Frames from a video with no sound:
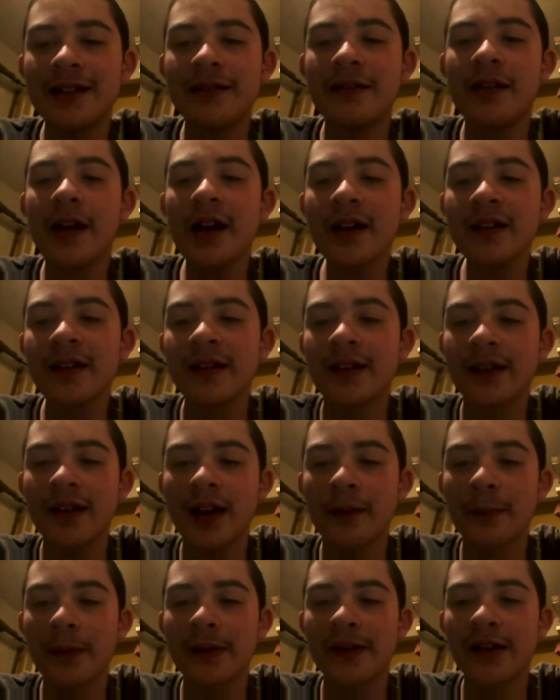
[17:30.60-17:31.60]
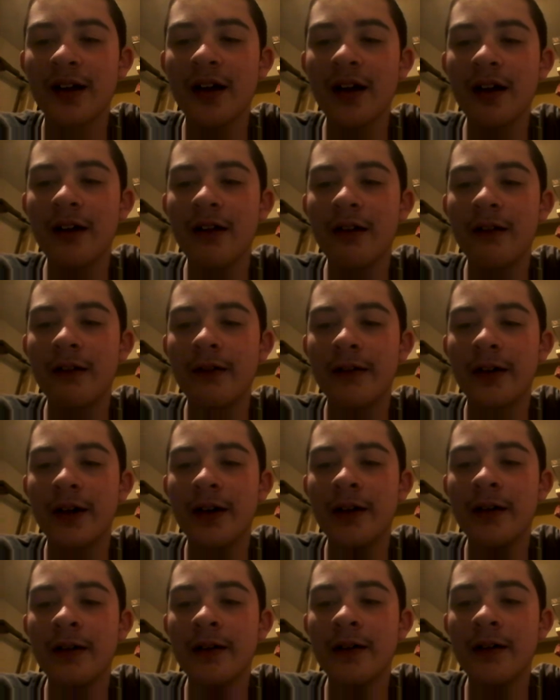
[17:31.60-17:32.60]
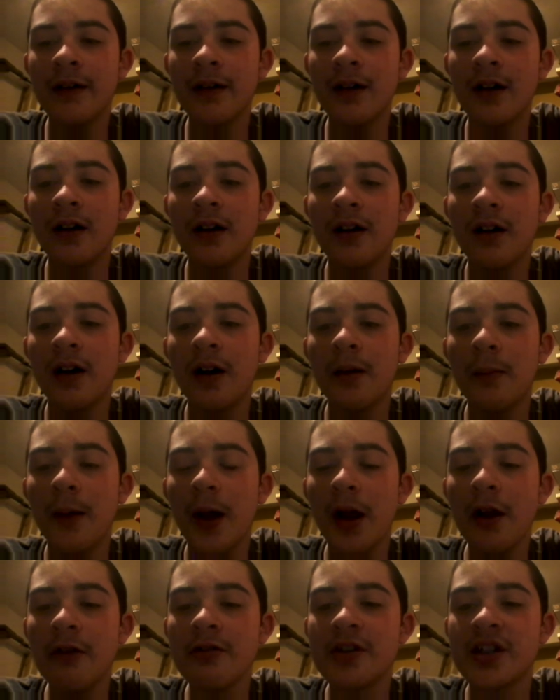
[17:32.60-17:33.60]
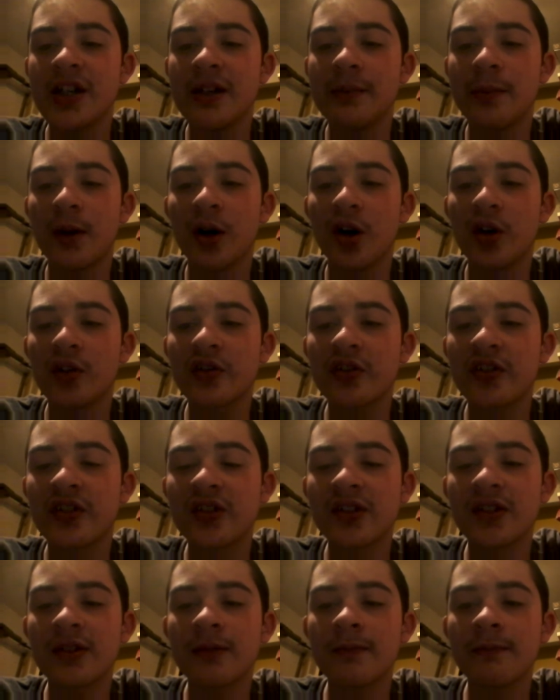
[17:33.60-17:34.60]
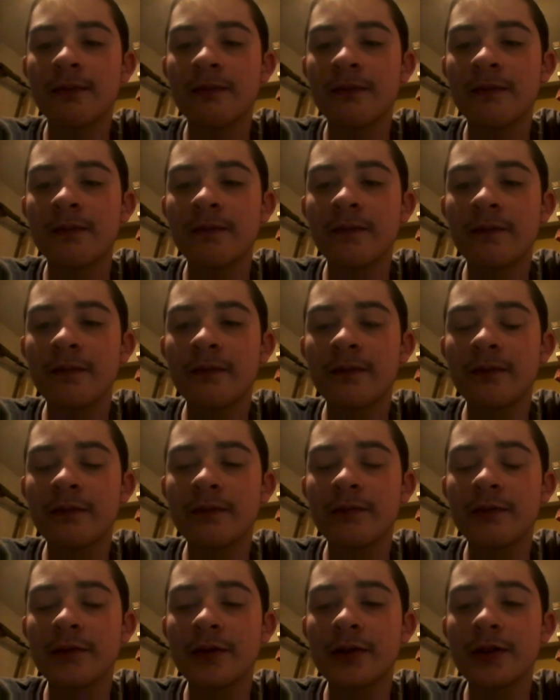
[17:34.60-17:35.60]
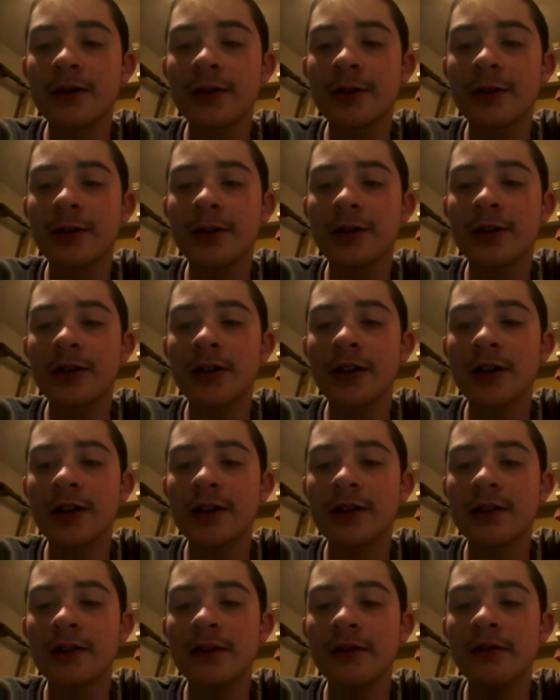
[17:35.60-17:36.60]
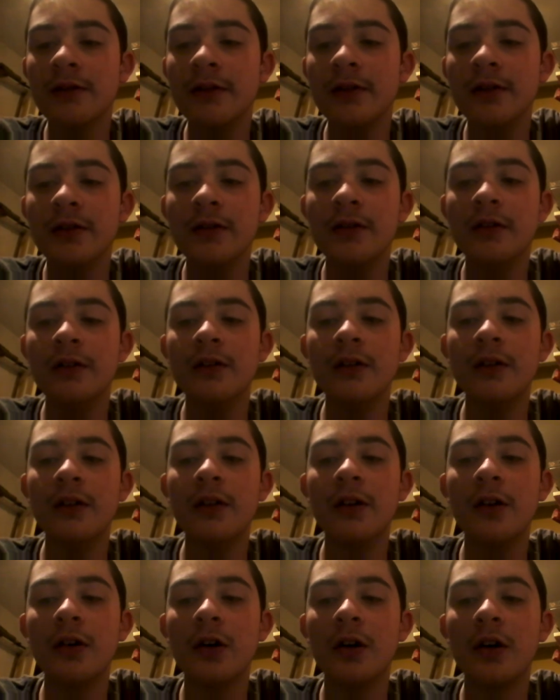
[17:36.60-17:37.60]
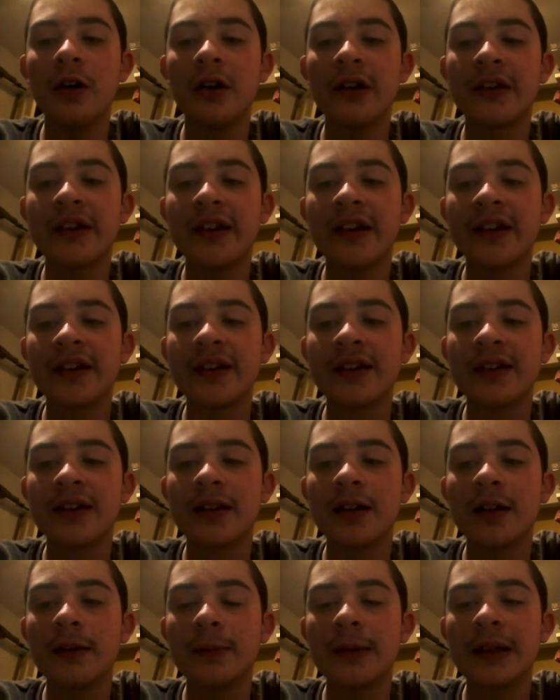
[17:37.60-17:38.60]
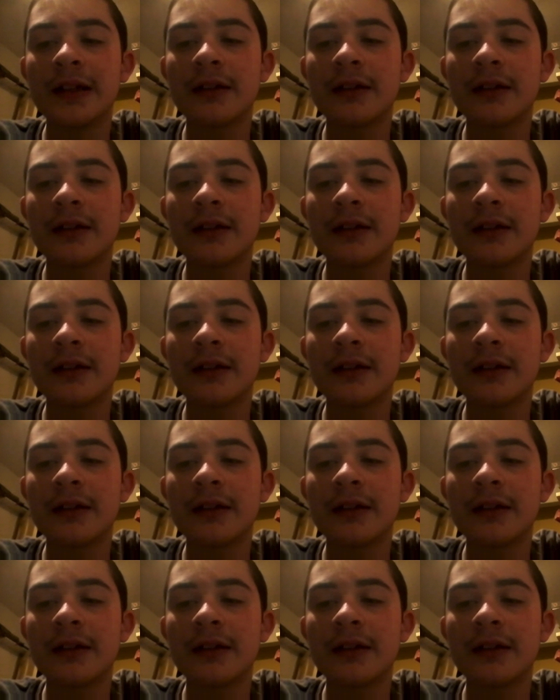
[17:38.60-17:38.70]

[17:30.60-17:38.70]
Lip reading: Next episode, Emoji Bots. Good lord, this is gonna be